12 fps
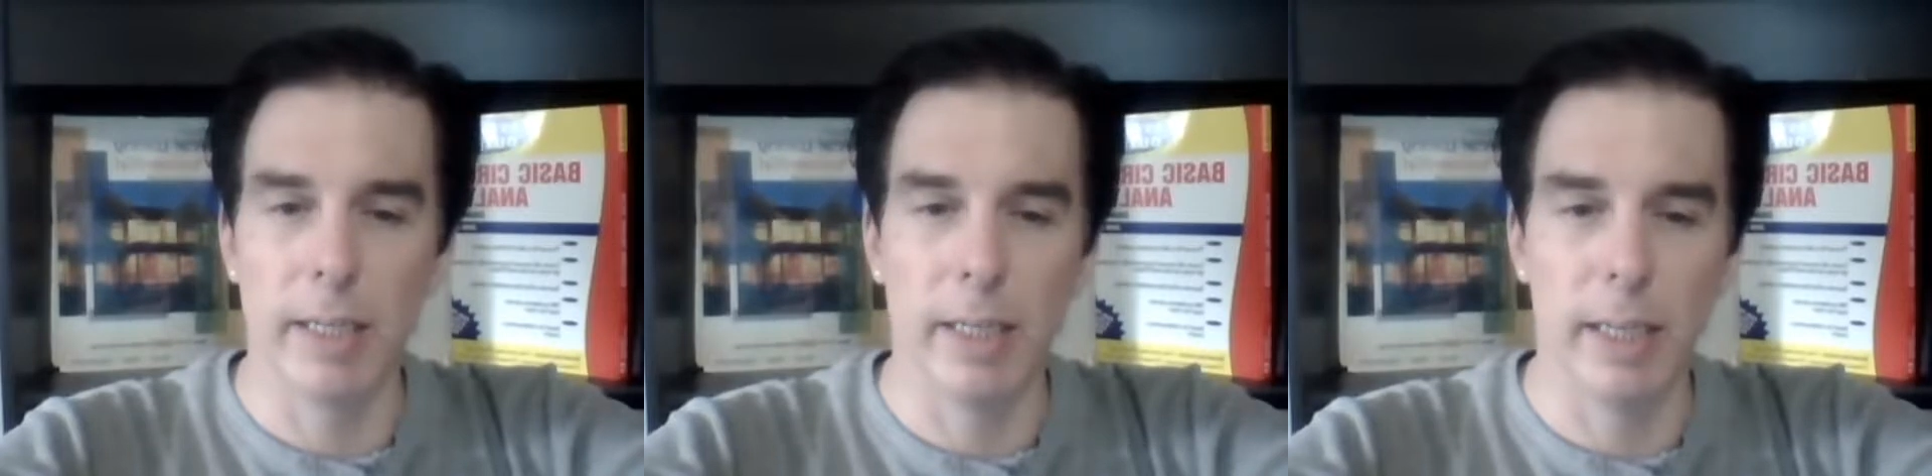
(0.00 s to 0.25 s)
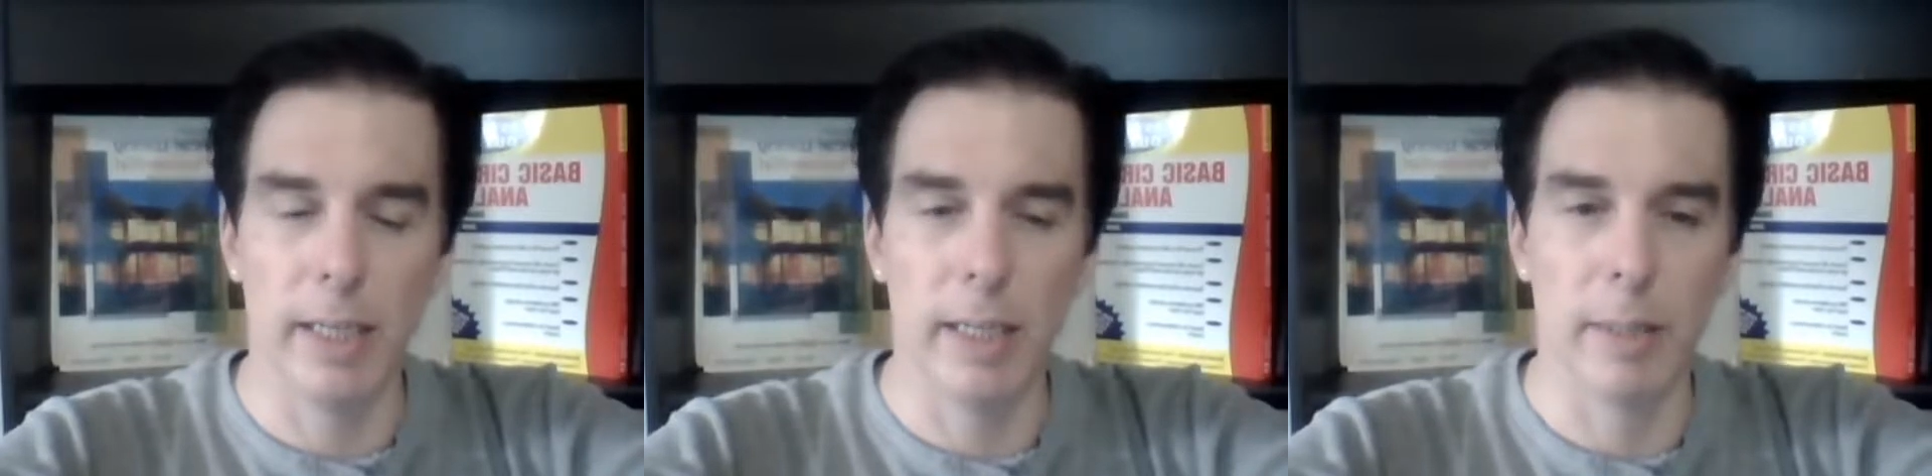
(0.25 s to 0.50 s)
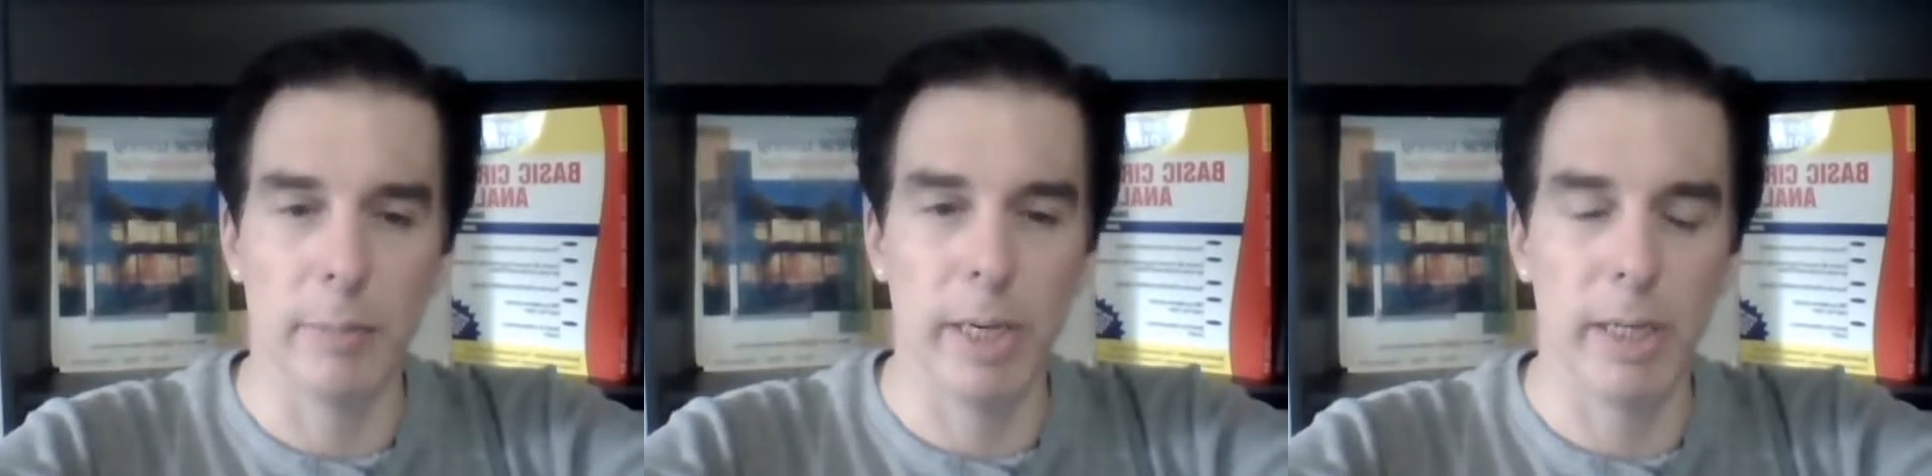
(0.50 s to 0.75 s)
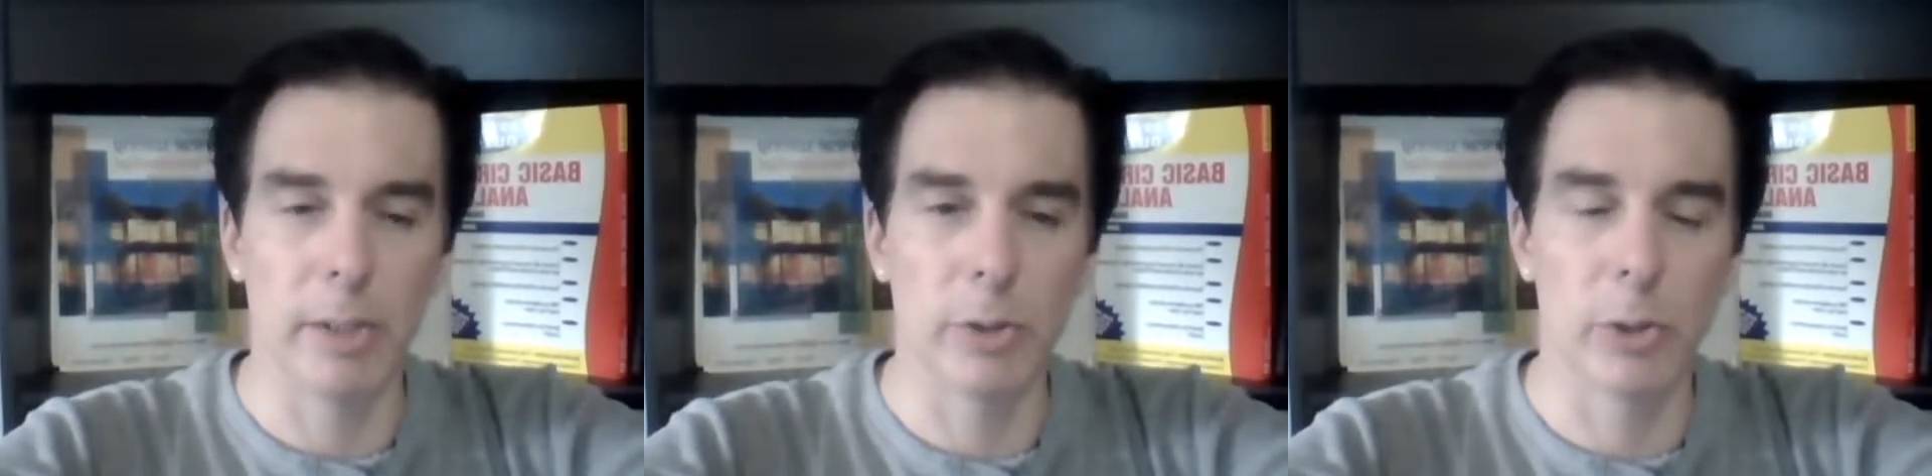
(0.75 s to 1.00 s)
in the
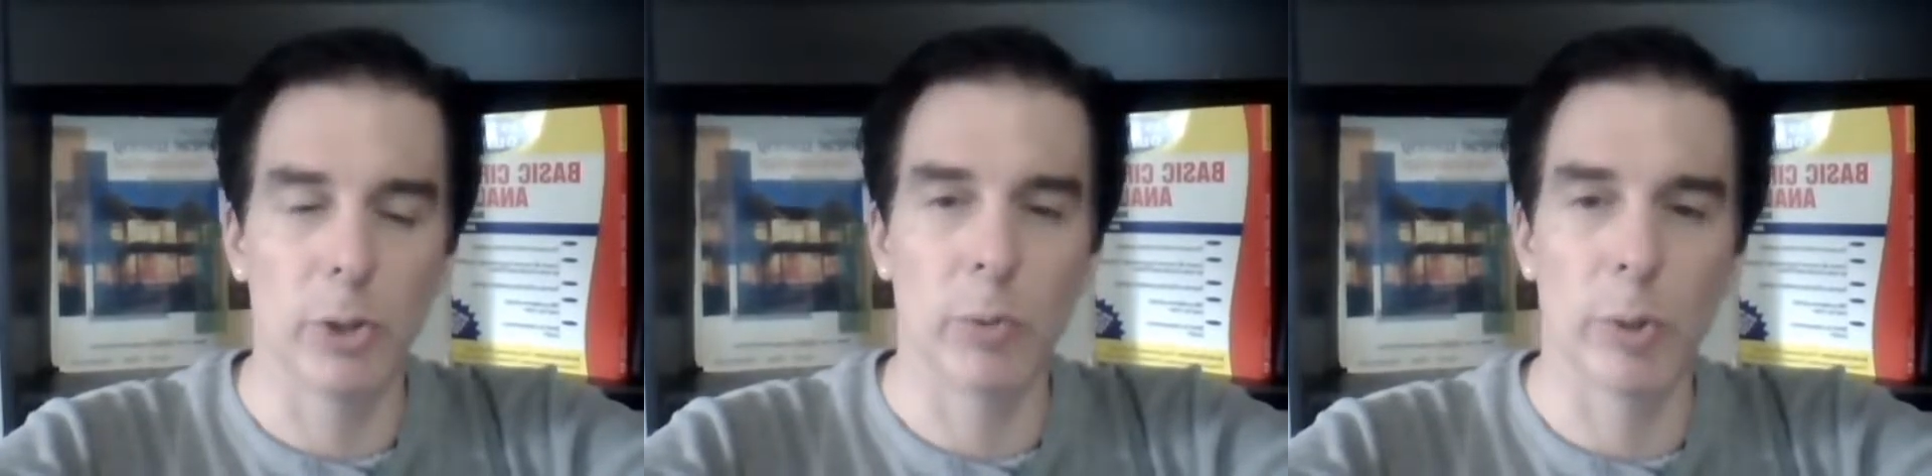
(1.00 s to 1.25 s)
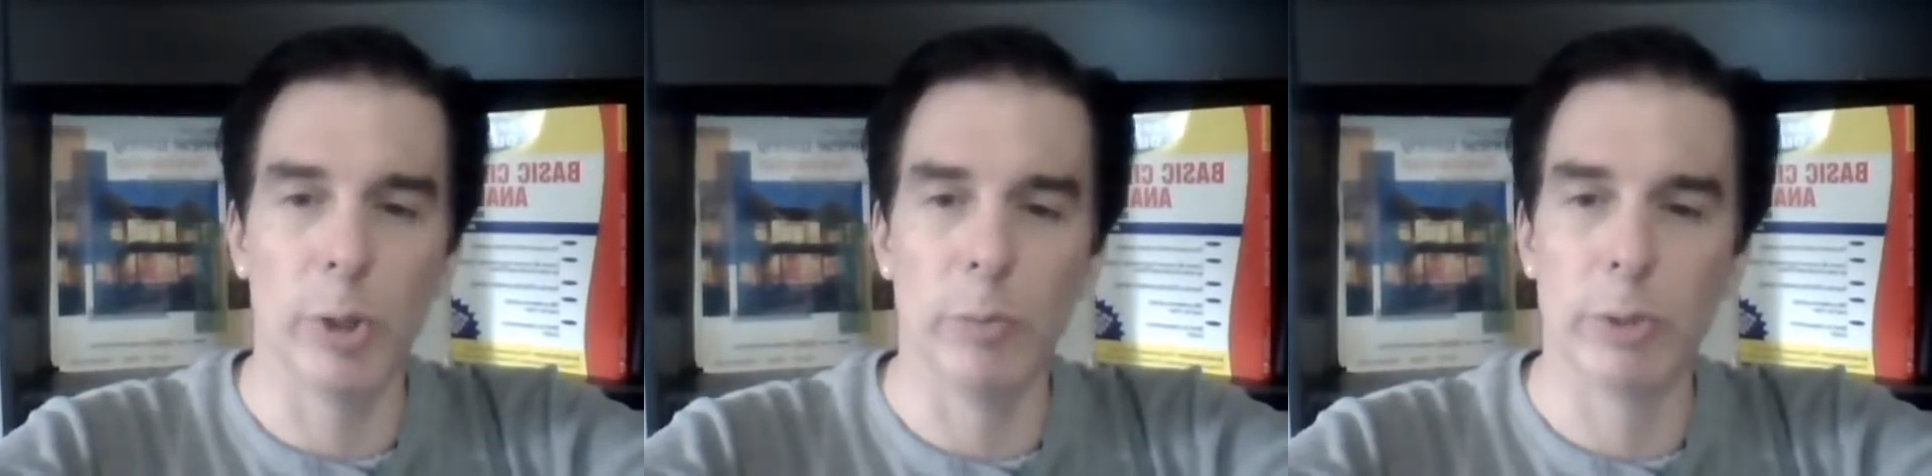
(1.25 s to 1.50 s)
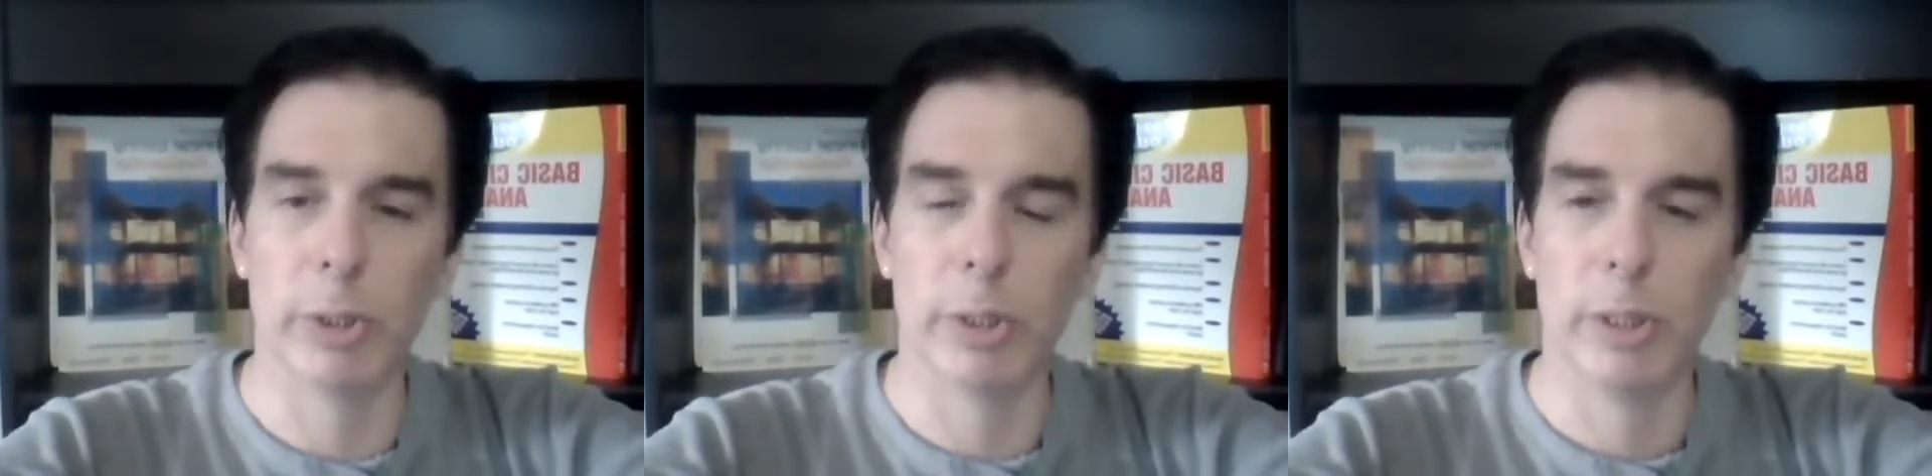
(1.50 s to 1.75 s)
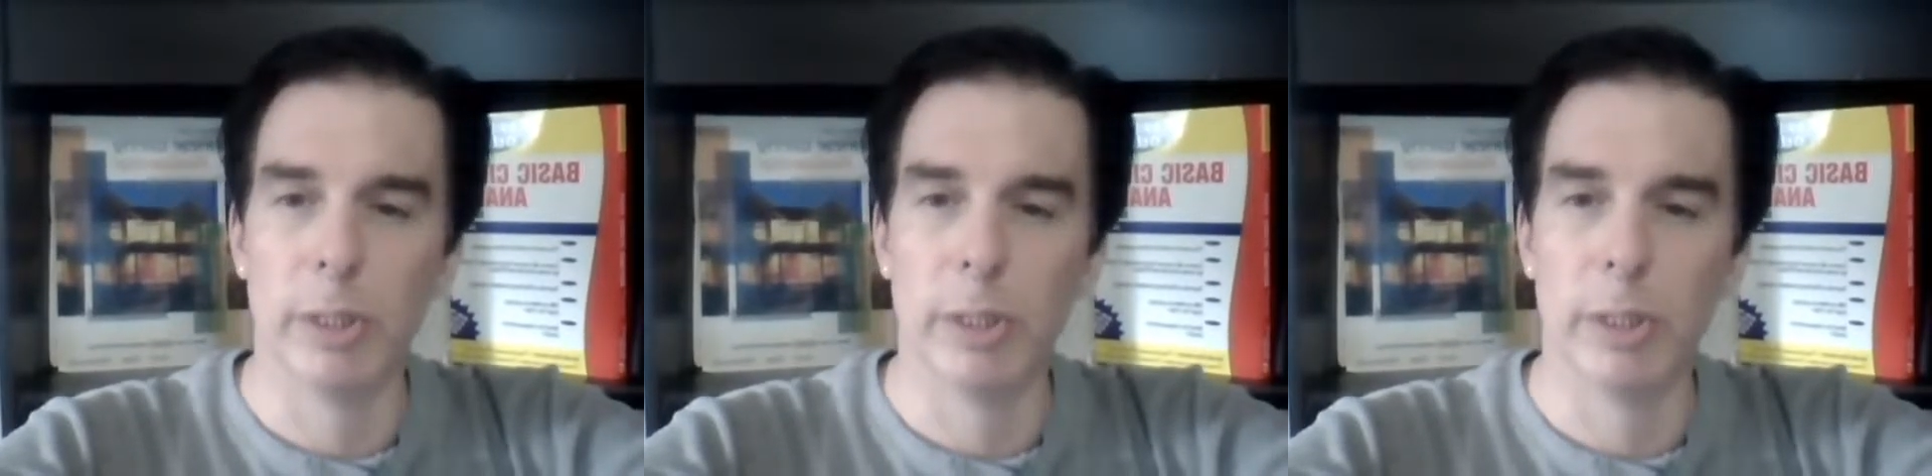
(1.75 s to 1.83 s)
main control rooms.